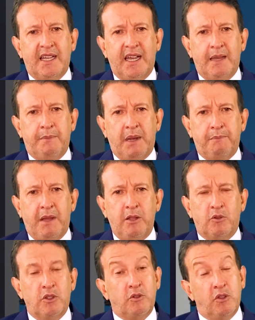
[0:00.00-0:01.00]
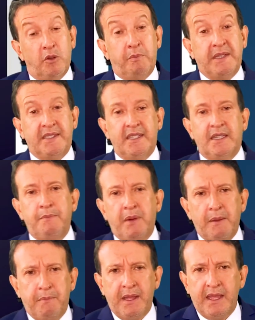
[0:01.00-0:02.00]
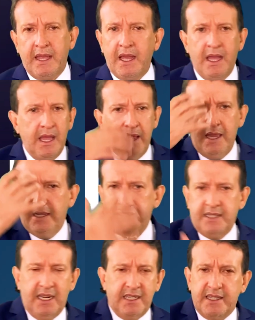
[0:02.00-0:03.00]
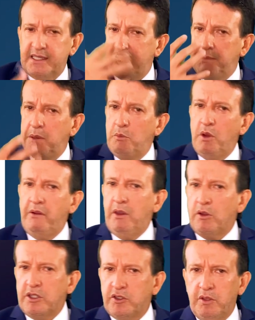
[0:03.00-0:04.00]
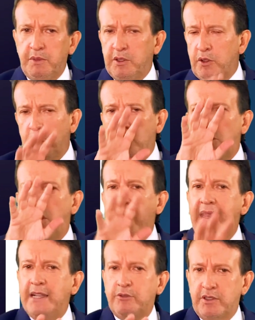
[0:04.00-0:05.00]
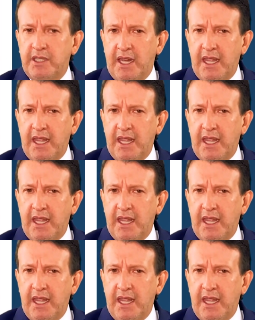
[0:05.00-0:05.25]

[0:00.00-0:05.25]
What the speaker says: So when the patient blinks, if the lens moves, what am I going to see?